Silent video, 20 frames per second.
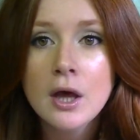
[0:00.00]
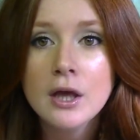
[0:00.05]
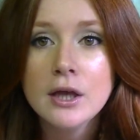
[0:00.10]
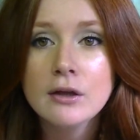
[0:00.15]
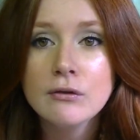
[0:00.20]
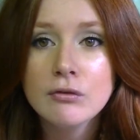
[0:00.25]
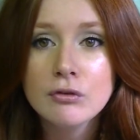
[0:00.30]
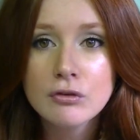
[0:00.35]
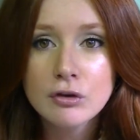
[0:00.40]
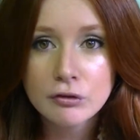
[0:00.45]

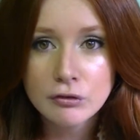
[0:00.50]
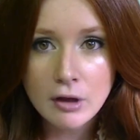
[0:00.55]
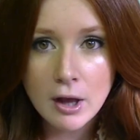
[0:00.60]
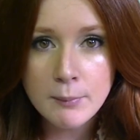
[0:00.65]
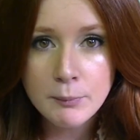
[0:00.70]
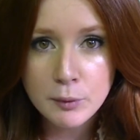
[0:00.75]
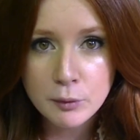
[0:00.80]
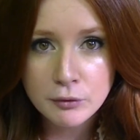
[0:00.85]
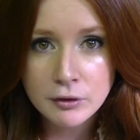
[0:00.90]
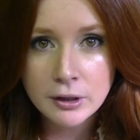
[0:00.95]
It's just
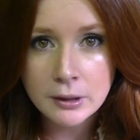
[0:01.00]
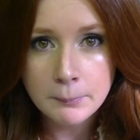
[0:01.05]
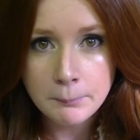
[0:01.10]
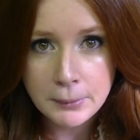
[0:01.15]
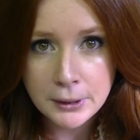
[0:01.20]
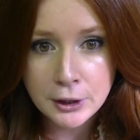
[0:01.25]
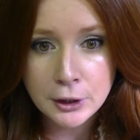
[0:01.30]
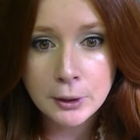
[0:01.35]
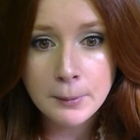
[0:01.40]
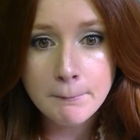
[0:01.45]
I'm using a
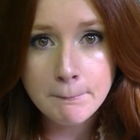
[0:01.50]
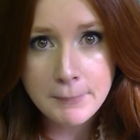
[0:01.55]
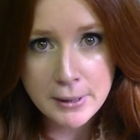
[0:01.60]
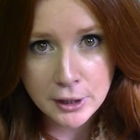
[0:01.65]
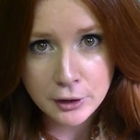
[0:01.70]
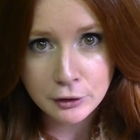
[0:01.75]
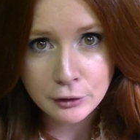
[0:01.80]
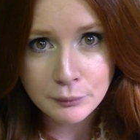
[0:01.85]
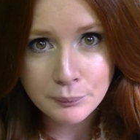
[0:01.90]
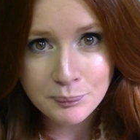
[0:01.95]
bigger
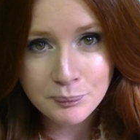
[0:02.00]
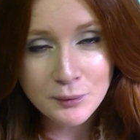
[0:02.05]
barrel.